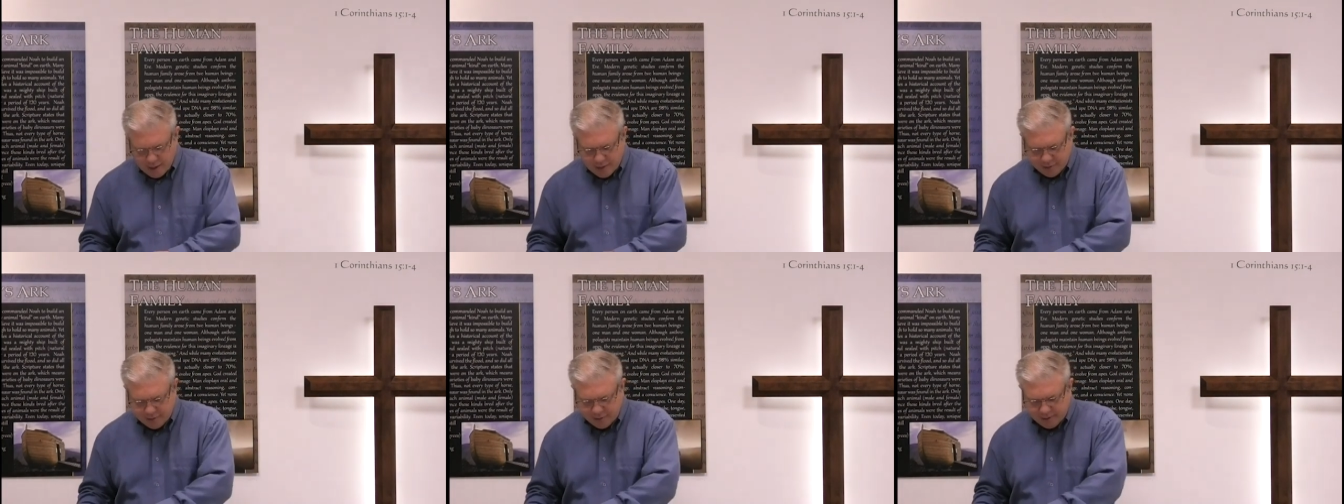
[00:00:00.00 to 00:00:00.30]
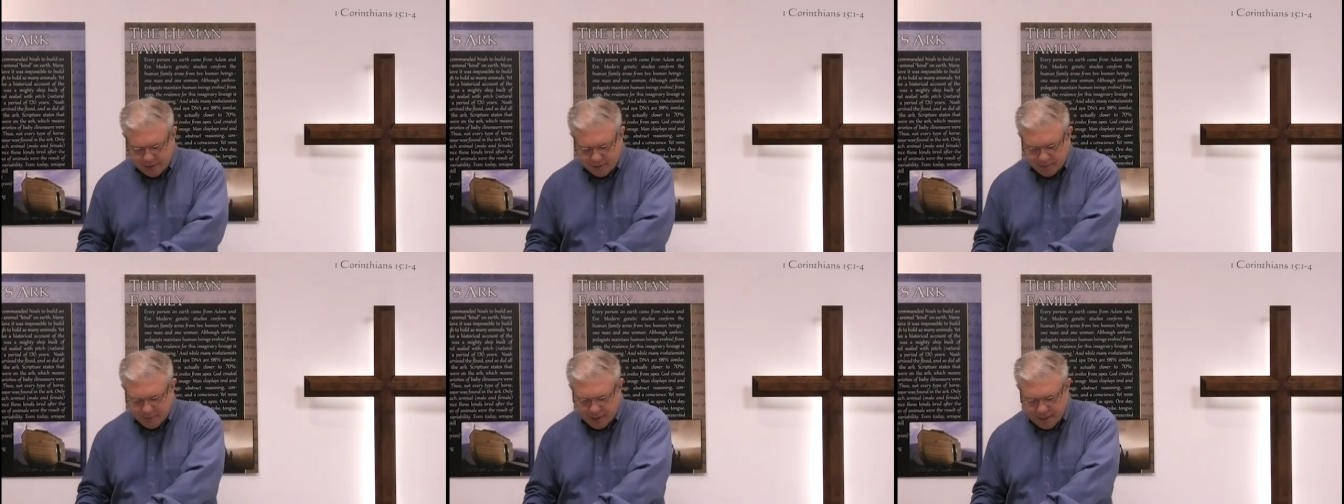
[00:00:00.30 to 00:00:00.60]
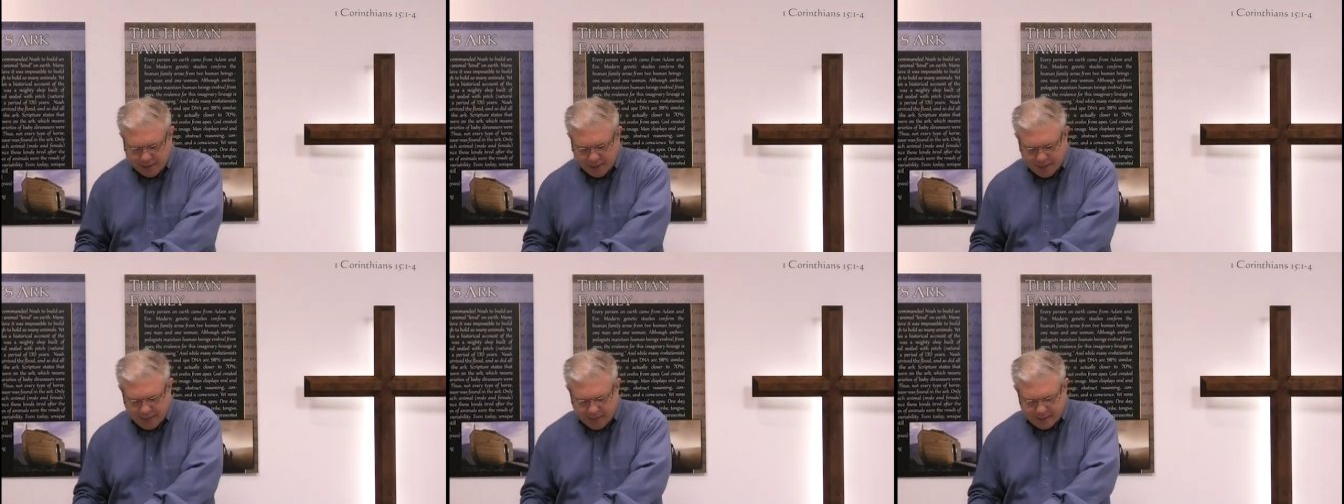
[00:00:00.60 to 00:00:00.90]
is
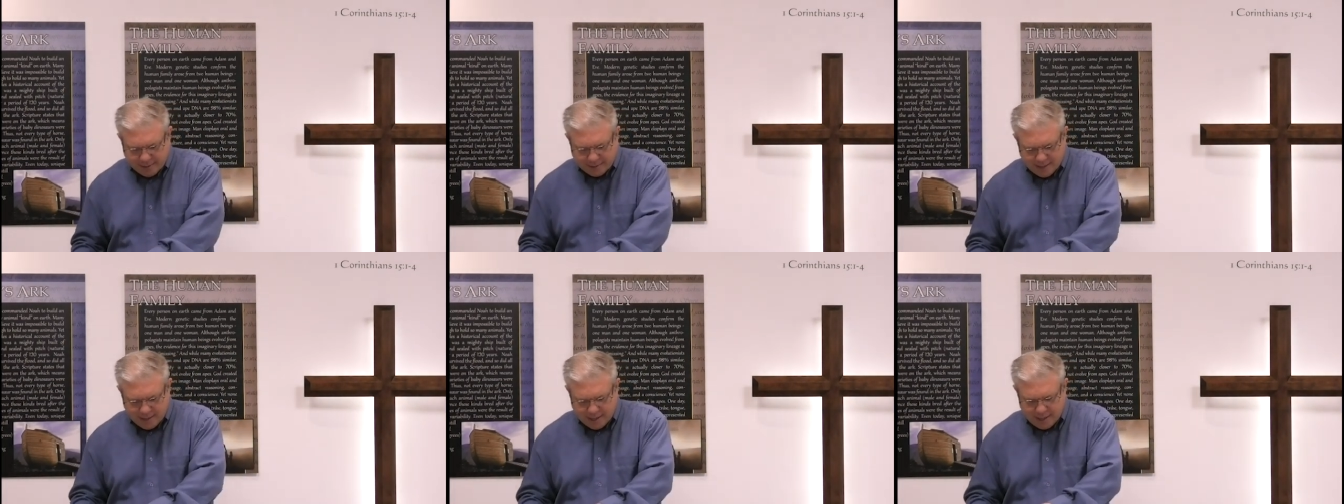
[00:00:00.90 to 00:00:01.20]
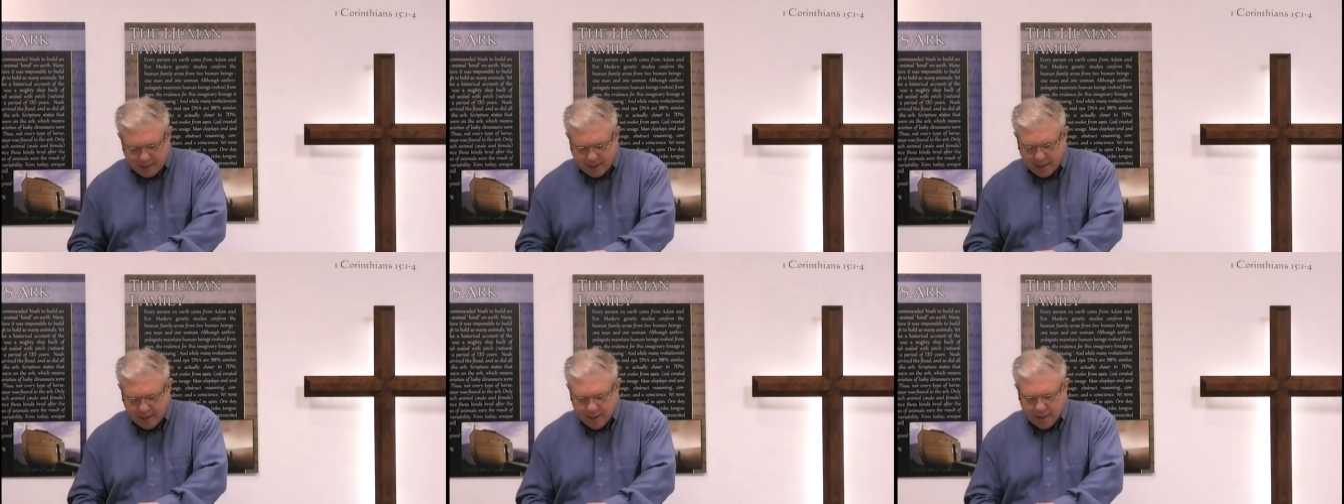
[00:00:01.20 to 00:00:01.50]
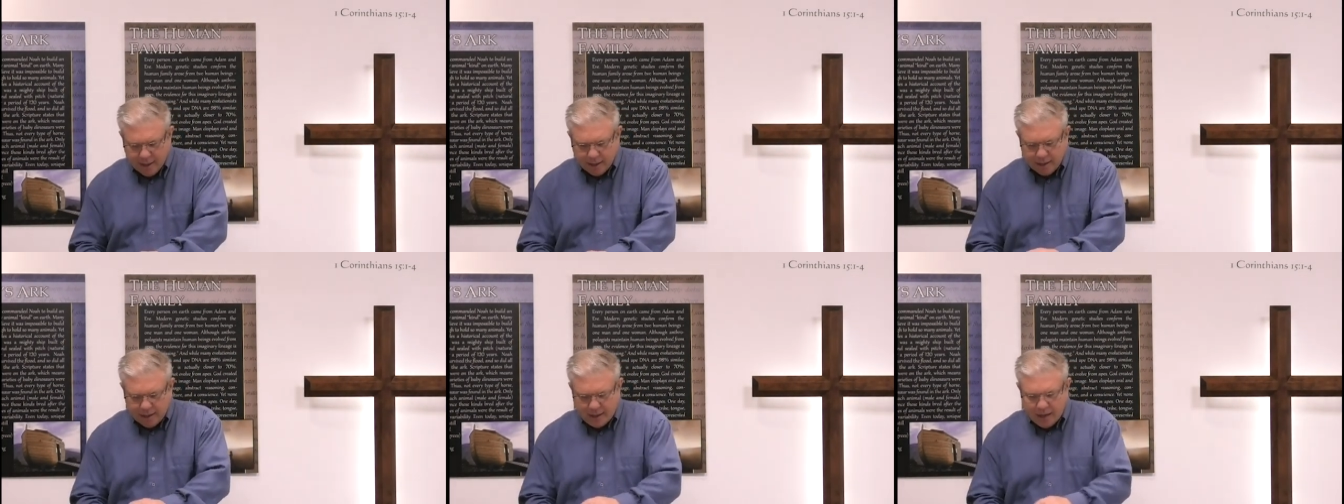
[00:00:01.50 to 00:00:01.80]
something that uh,
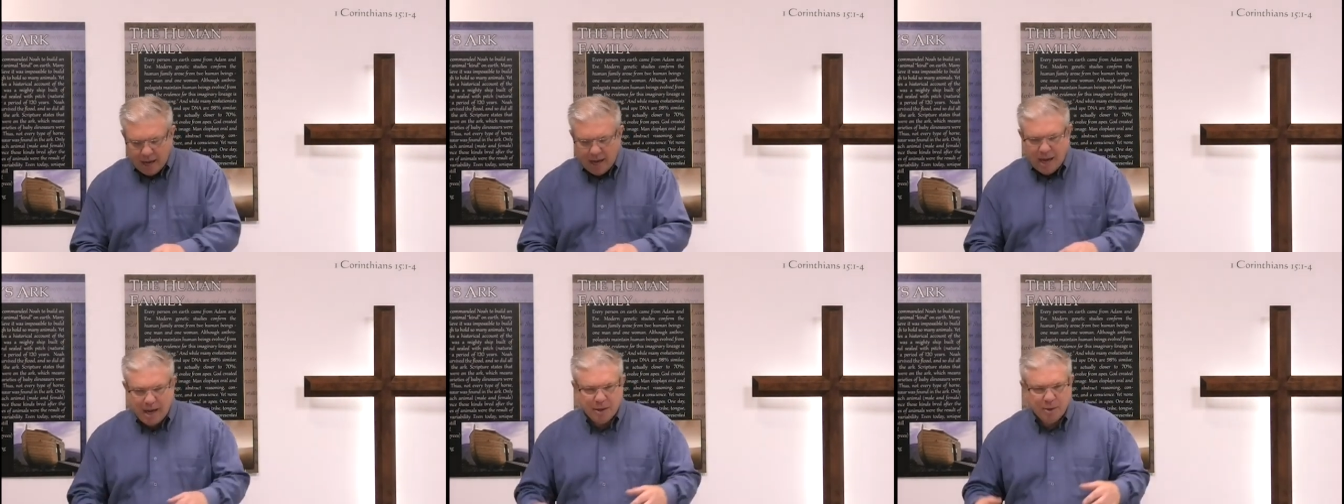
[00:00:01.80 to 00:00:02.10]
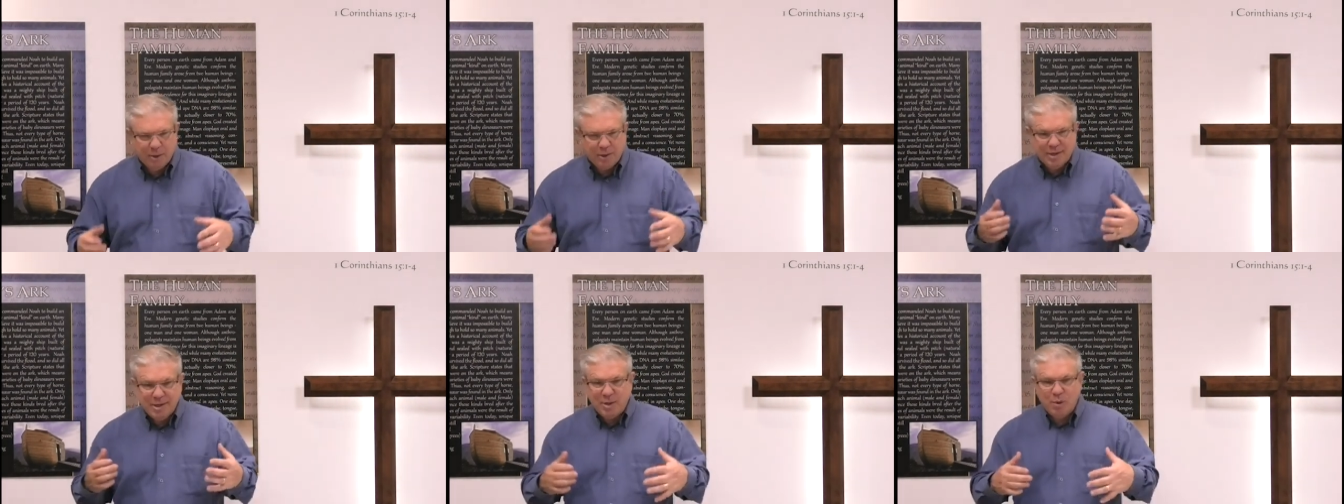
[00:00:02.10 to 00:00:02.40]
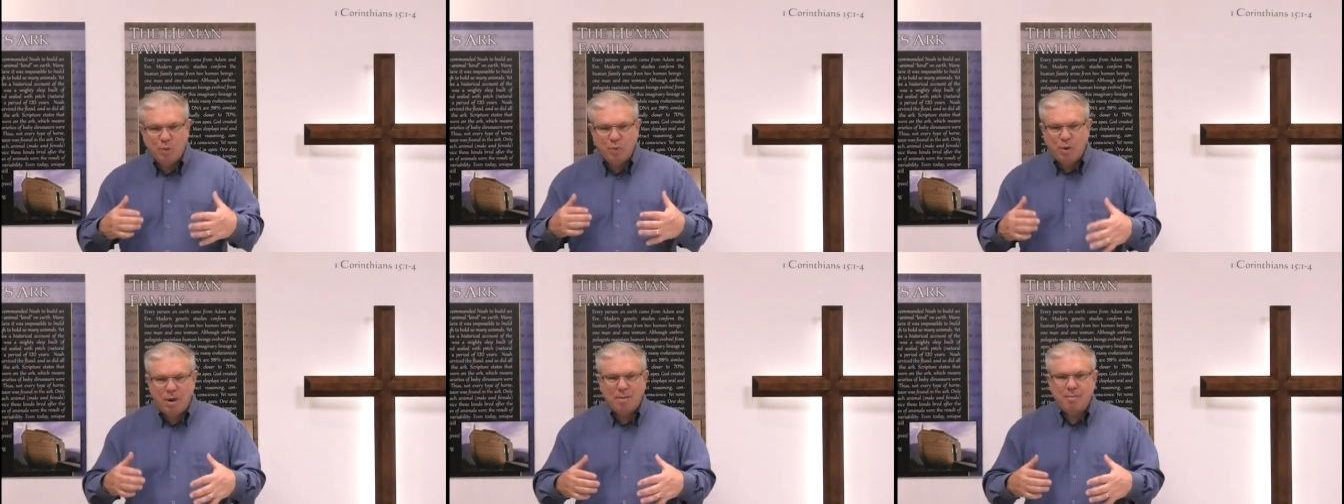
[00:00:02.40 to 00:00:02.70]
God
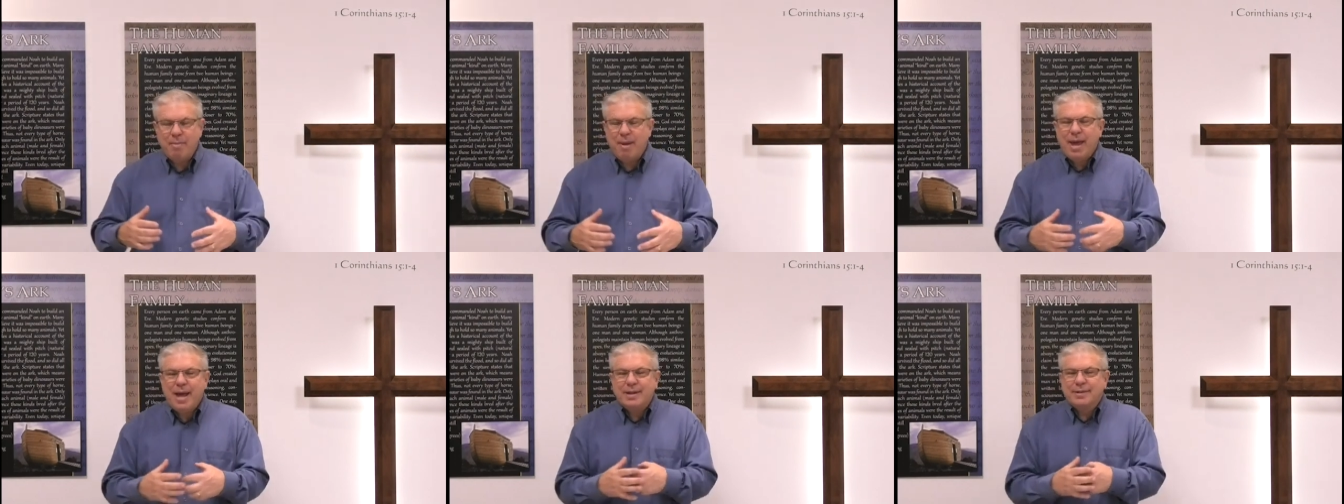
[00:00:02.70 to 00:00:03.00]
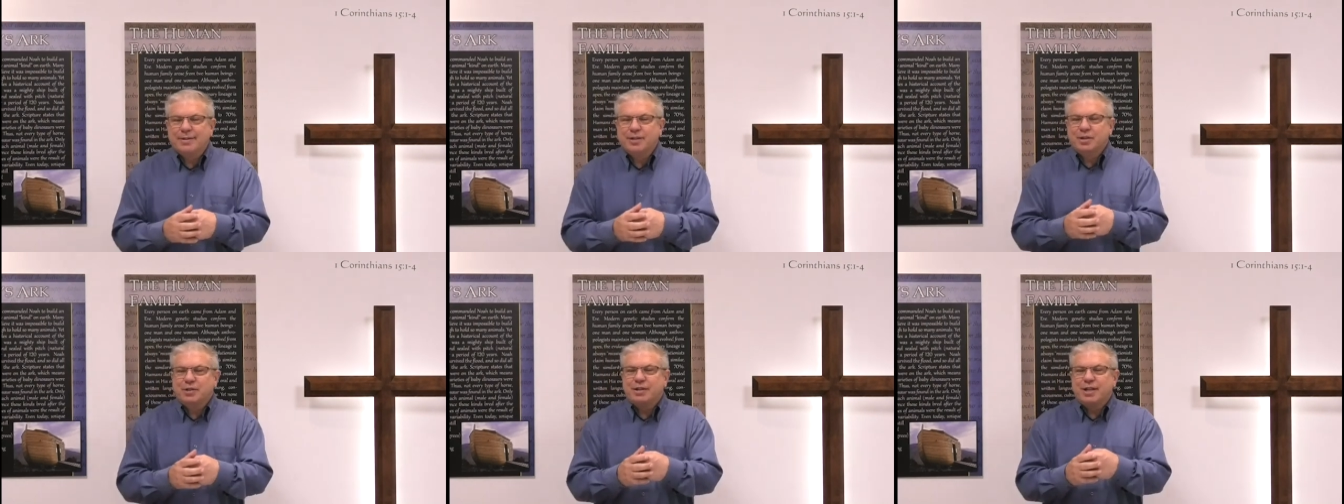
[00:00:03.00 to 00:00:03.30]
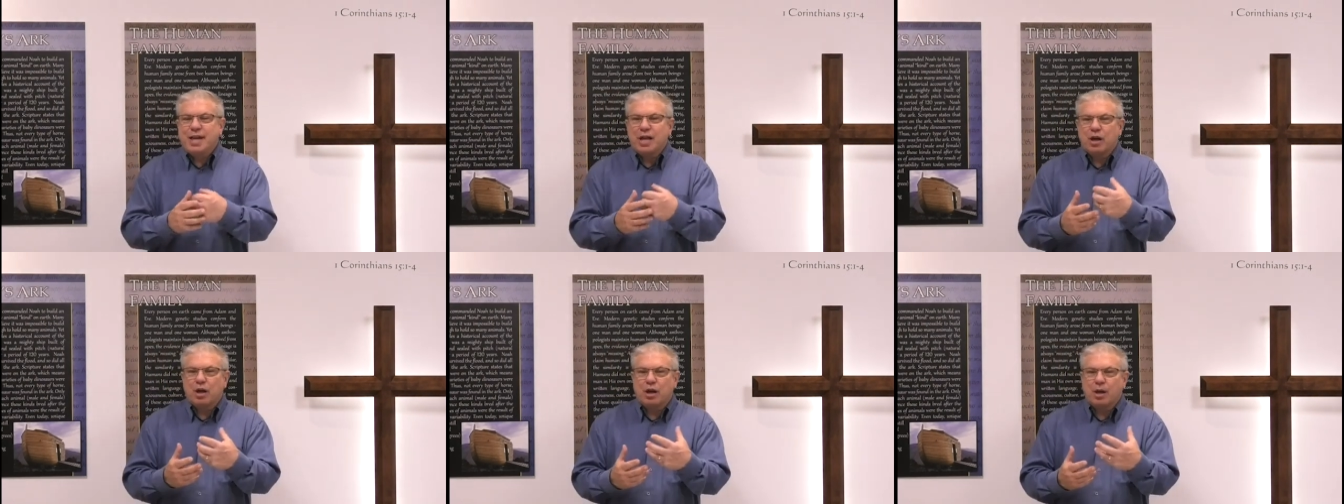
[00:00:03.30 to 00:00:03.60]
didn't want man to
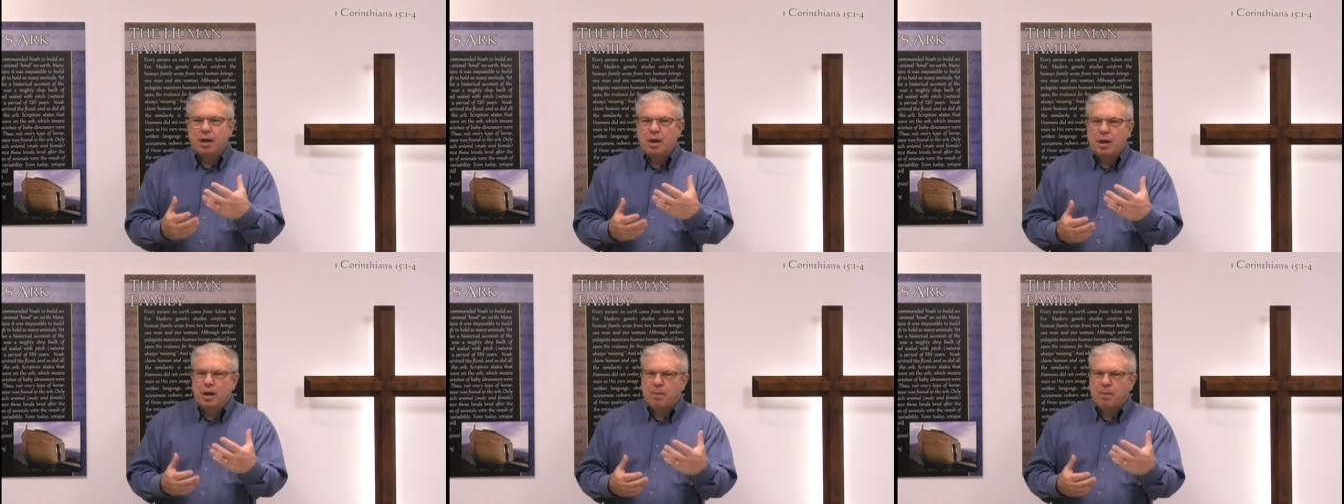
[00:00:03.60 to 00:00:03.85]
take